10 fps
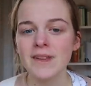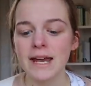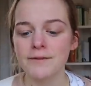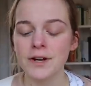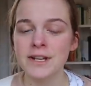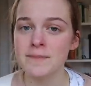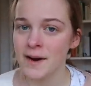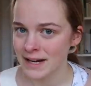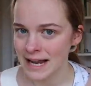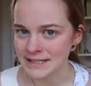It follows
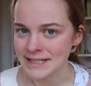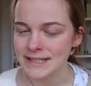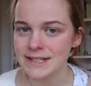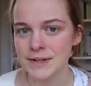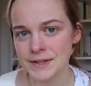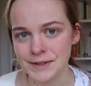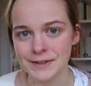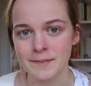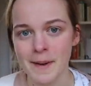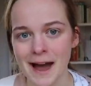Mary Lennox,
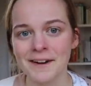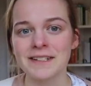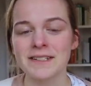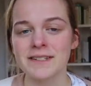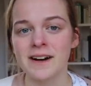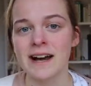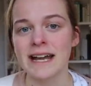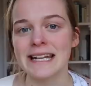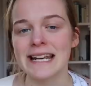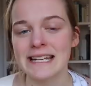whose parents die
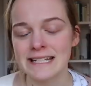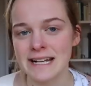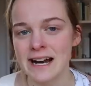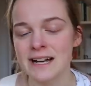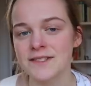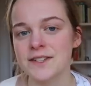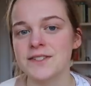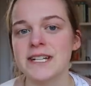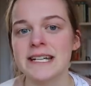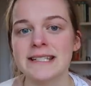in India, and so
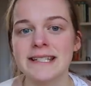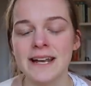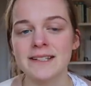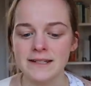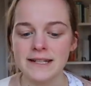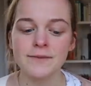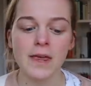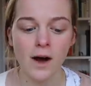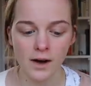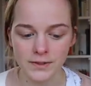she is sent to live with
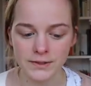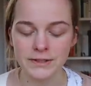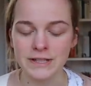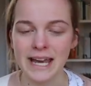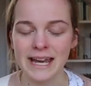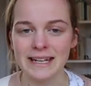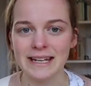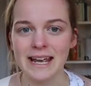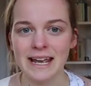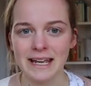her uncle
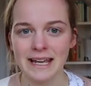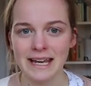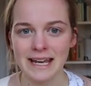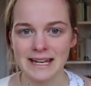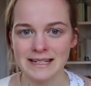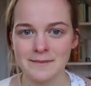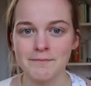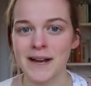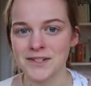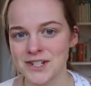in his
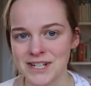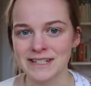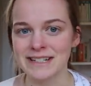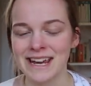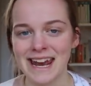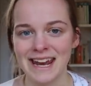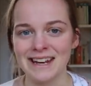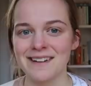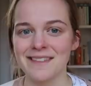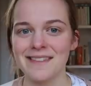mansion
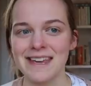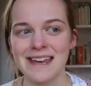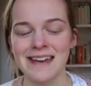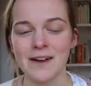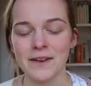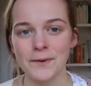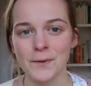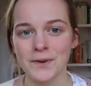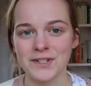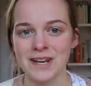in the
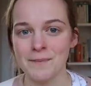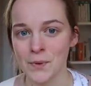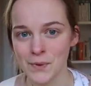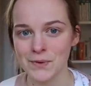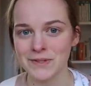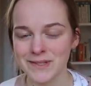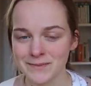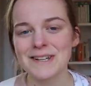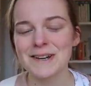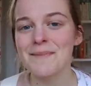Yorkshire moors.
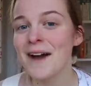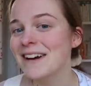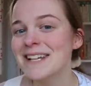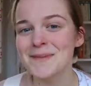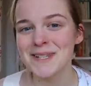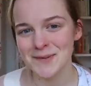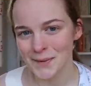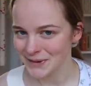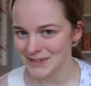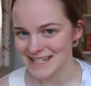So Mary has been
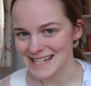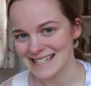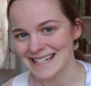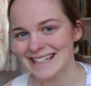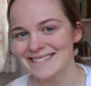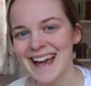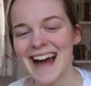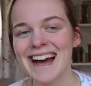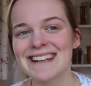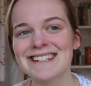spoiled in India,
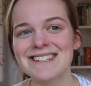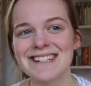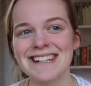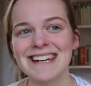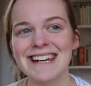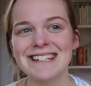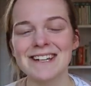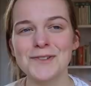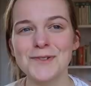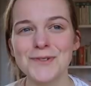and she is
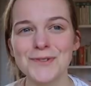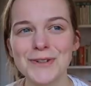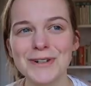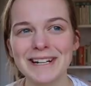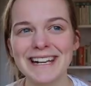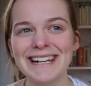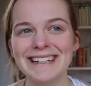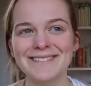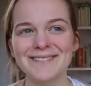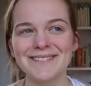a truly